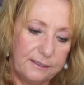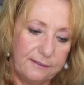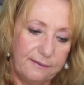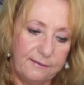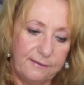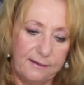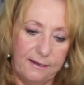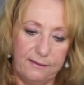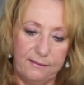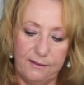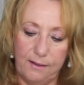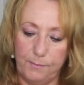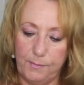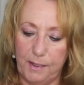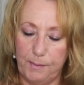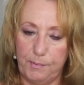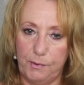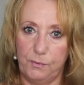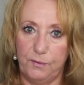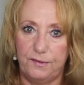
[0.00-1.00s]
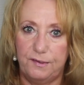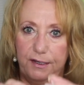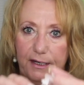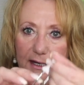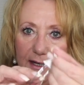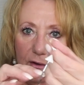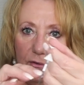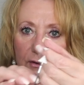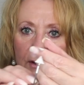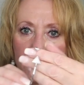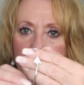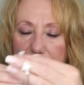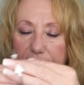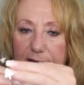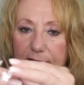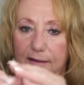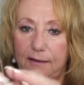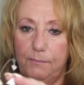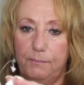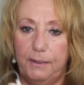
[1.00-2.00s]
at this and I thought maybe it was an earring,
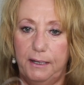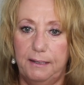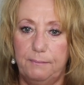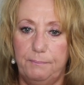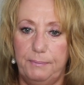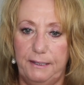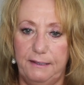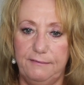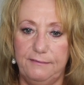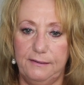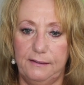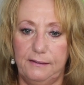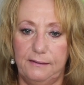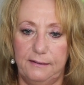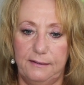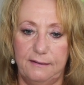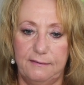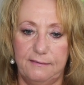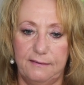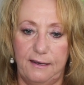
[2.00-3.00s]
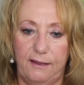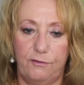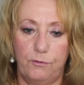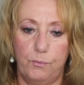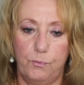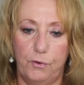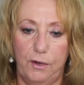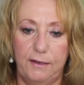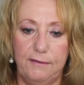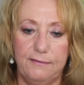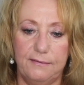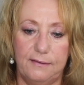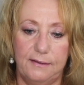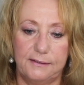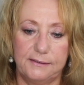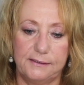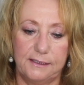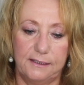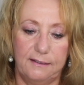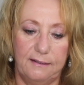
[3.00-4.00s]
but basically it's another
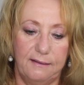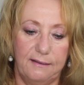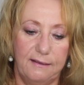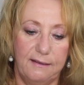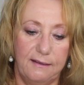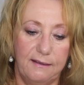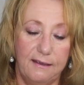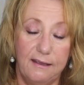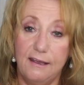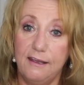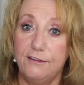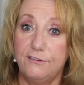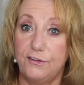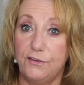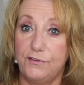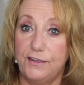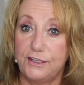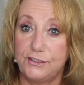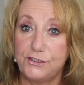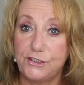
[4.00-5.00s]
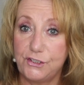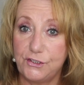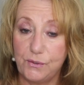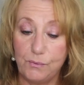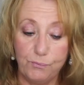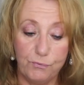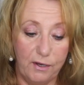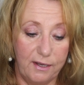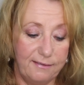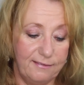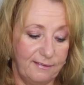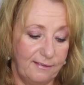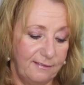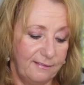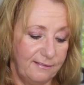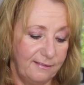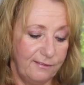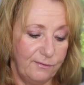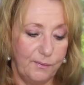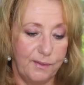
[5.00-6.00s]
bracelet. So you get two
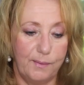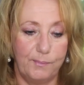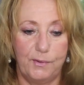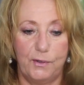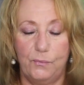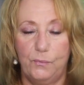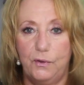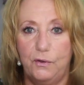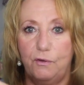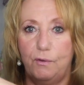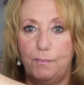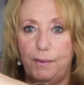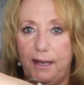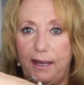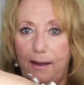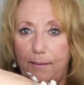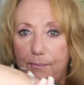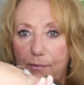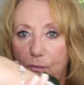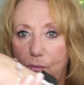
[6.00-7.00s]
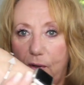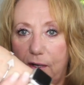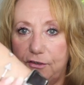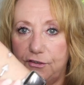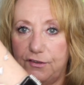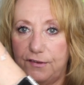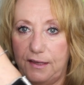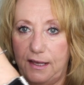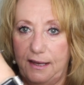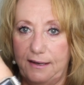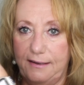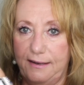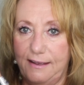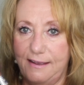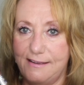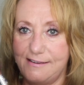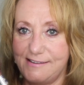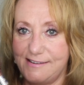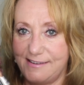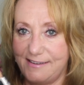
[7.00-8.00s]
bracelets. This one I'm going to wear on my Apple Watch side.
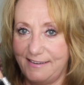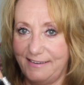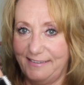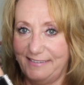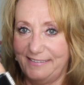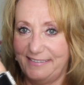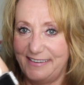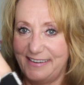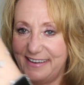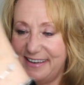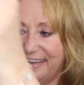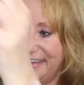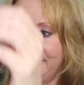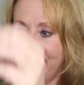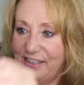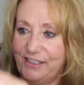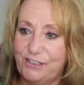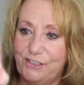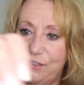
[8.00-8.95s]
The